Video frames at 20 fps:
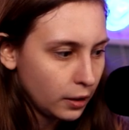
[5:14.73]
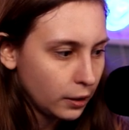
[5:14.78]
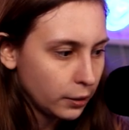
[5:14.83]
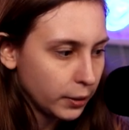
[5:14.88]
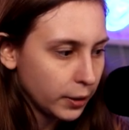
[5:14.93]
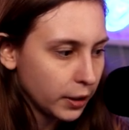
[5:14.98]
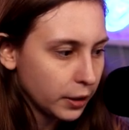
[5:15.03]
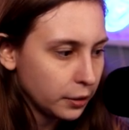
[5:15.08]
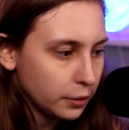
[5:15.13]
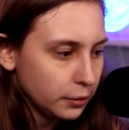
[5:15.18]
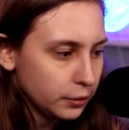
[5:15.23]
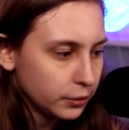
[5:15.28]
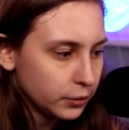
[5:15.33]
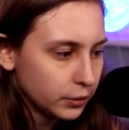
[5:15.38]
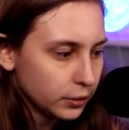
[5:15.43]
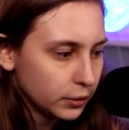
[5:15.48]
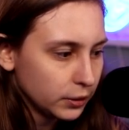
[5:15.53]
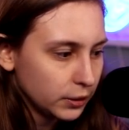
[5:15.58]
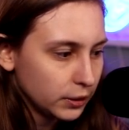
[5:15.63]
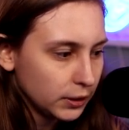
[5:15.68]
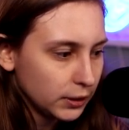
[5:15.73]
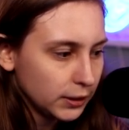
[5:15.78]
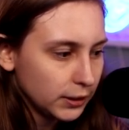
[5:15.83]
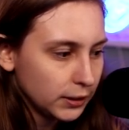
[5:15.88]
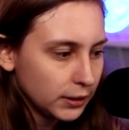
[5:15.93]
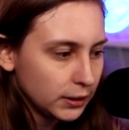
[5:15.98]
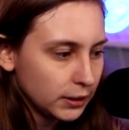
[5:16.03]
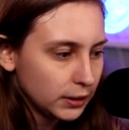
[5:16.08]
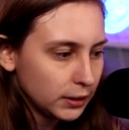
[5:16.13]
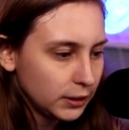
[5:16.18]
Here we go.
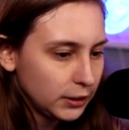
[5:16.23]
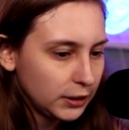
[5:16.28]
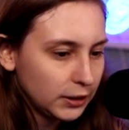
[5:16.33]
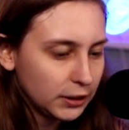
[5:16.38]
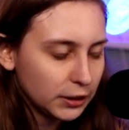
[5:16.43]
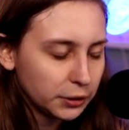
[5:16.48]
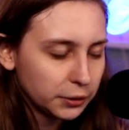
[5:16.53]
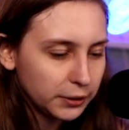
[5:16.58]
See the